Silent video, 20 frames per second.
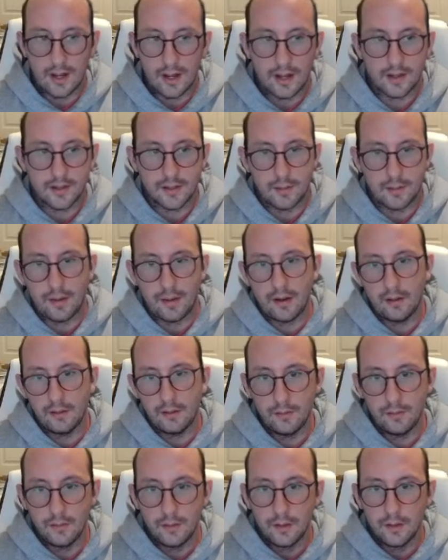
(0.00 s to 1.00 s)
X M L.
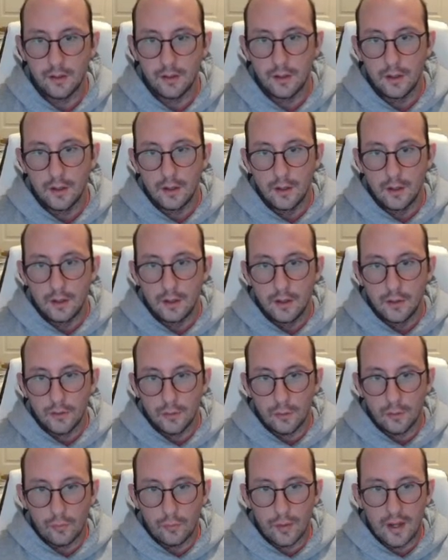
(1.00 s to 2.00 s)

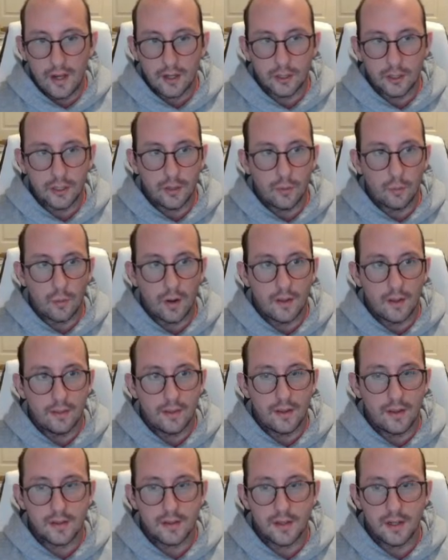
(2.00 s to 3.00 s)
So if we actually run
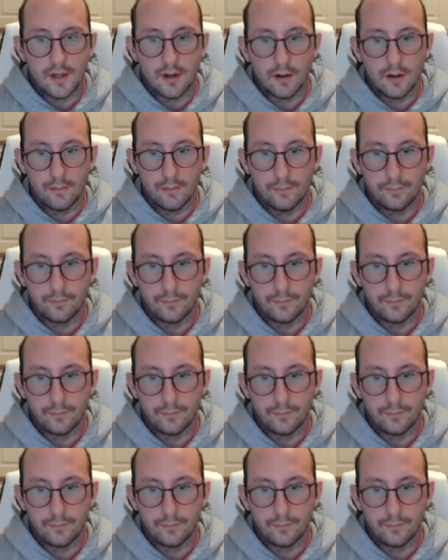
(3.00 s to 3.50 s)
this here